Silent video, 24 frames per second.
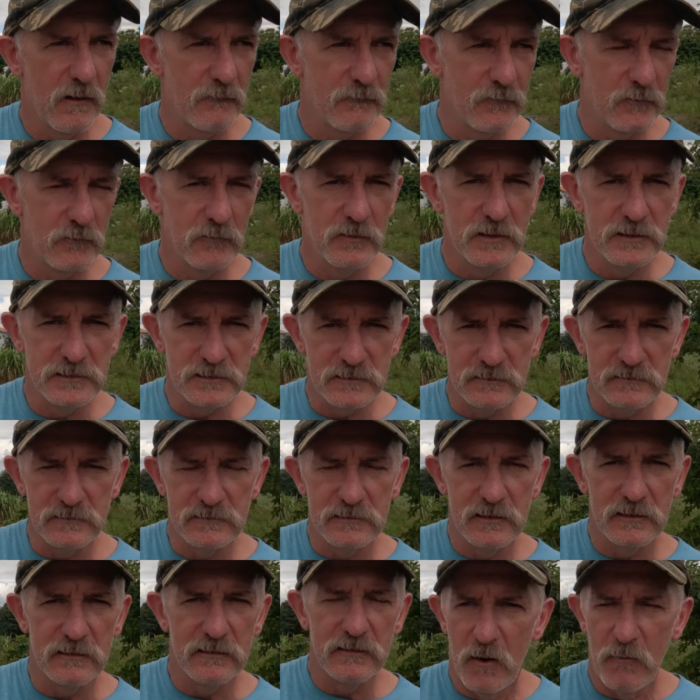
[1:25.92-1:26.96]
for reasons
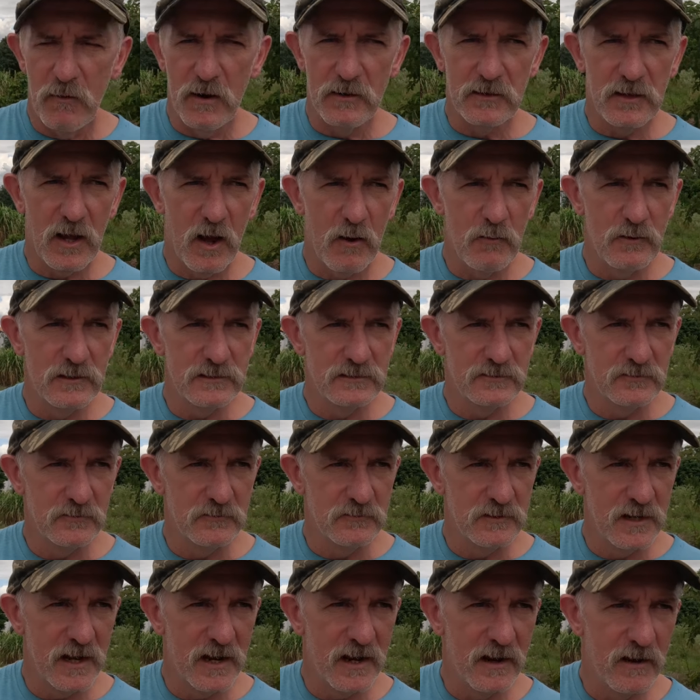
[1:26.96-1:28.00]
that I won't go
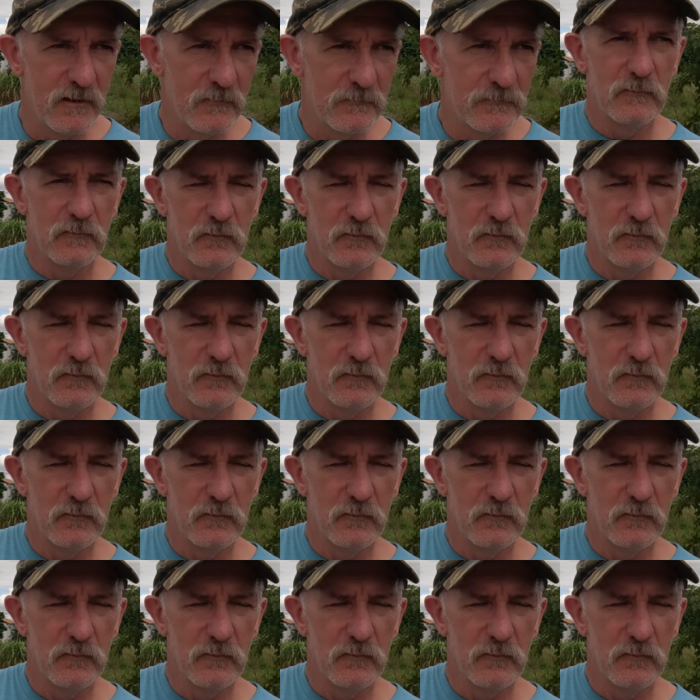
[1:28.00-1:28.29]
into now,